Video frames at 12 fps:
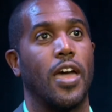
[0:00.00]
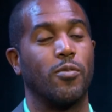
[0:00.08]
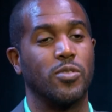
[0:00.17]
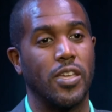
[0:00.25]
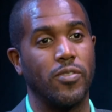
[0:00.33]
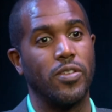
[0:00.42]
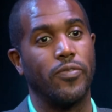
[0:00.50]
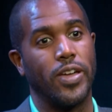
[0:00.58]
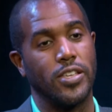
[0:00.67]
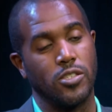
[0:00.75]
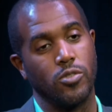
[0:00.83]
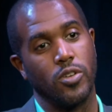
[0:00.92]
I was giving
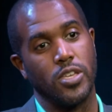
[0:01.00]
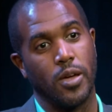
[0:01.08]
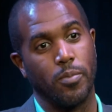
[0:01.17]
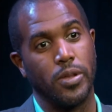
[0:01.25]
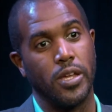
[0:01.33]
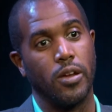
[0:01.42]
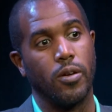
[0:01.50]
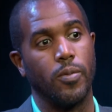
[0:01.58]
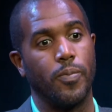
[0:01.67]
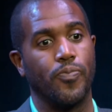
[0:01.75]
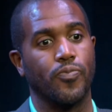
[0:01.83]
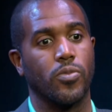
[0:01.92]
advice to a young
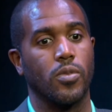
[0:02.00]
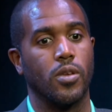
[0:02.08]
player,